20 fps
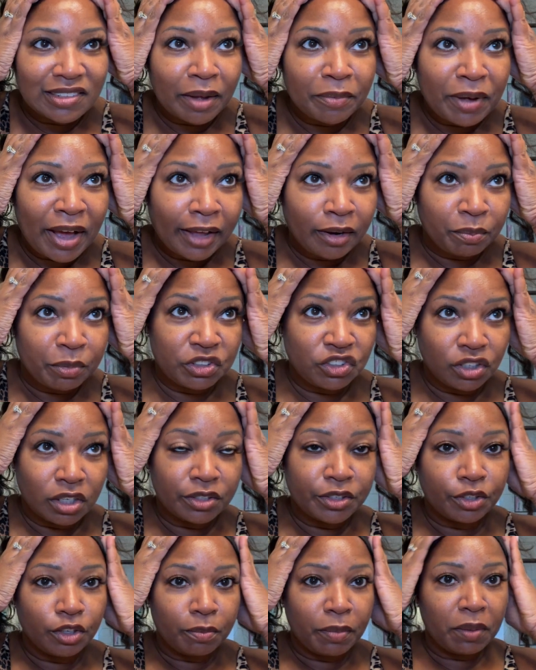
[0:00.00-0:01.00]
I'll kind of push it a
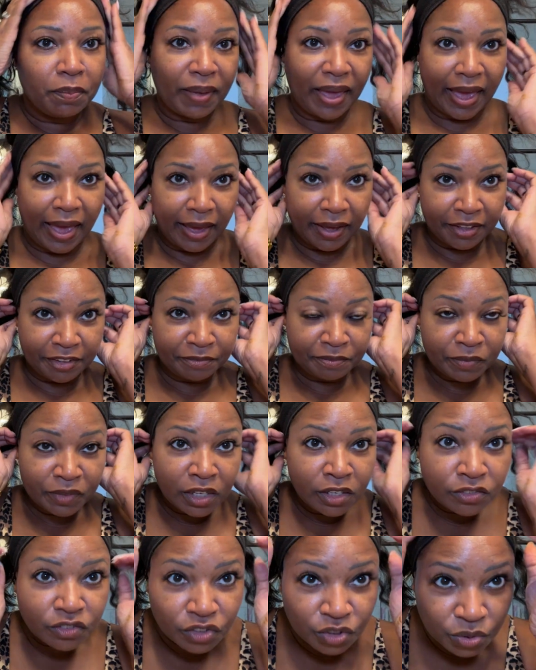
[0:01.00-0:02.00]
little bit back
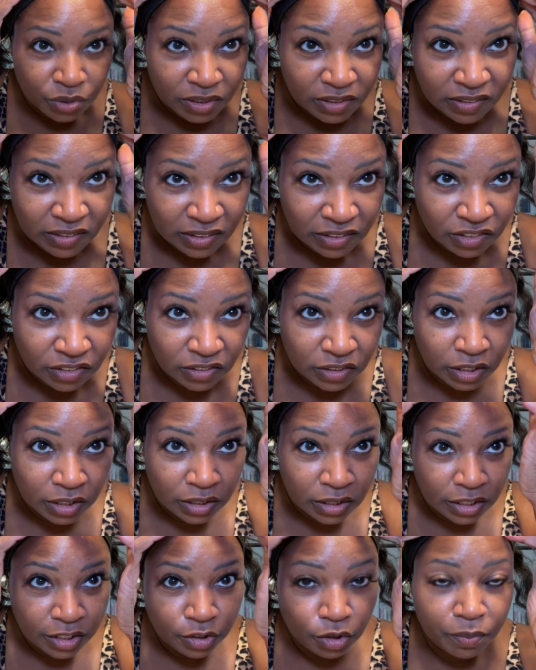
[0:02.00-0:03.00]
so you can see it's just a
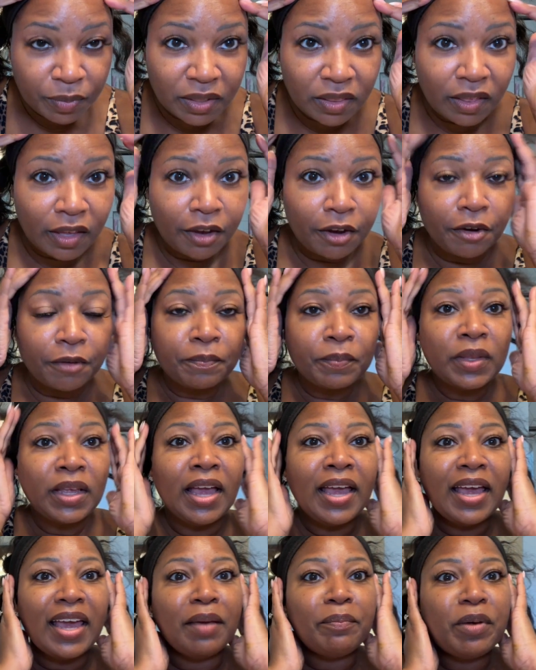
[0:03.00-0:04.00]
little bit there,
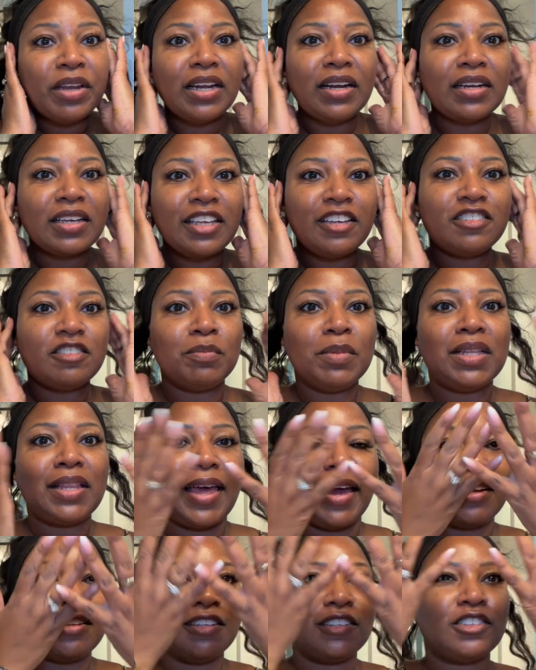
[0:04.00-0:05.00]
but it gives me
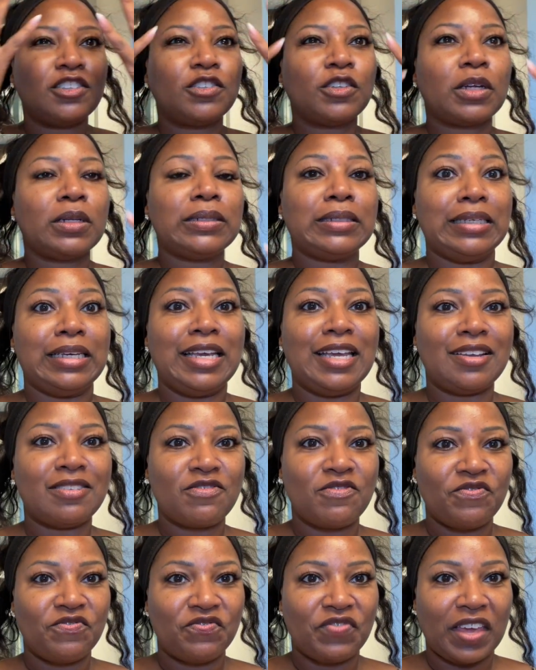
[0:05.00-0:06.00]
like this
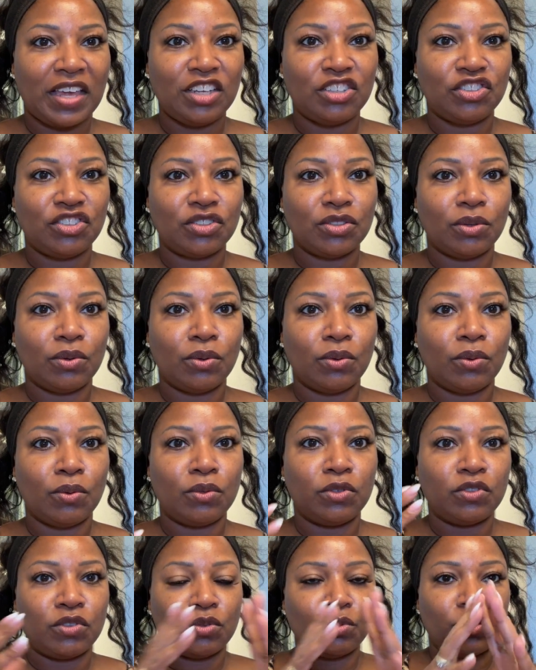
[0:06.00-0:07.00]
clean facial
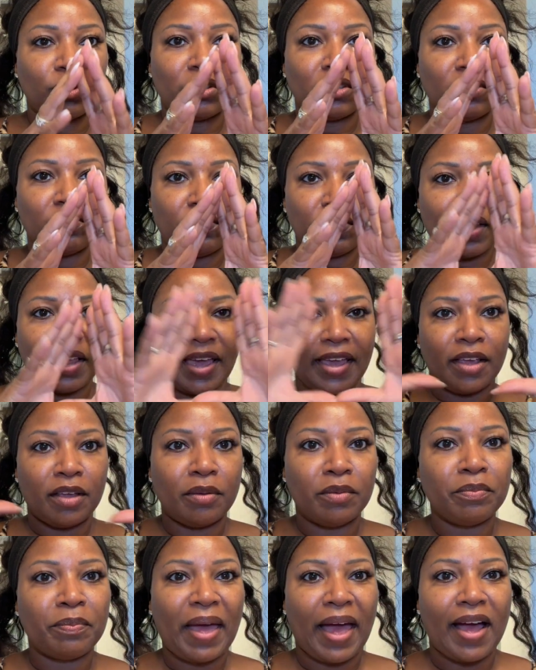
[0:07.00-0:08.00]
sort of like
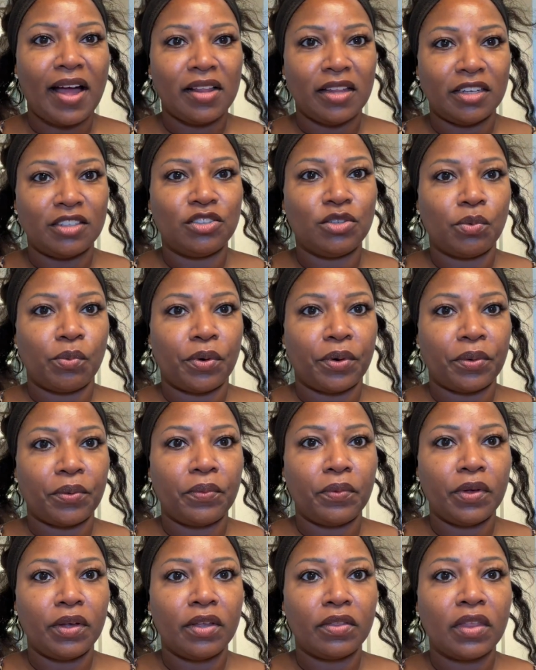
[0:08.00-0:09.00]
palette to work
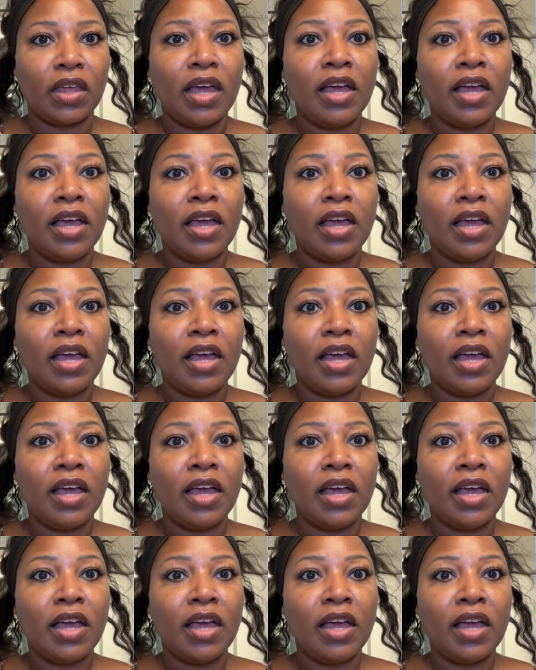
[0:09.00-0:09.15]
with.